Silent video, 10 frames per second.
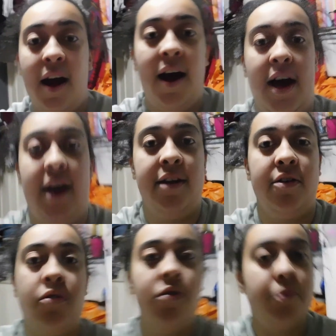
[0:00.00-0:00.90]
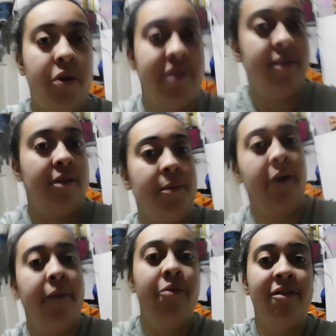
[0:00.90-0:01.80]
And all presents,
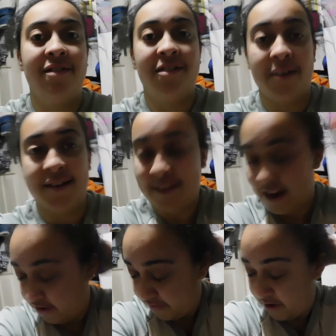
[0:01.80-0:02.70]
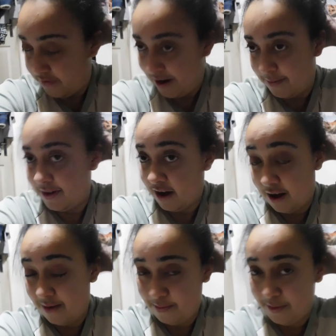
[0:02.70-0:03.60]
apart from presents to myself, are wrapped
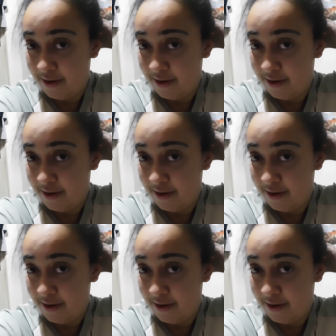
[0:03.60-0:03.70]
up.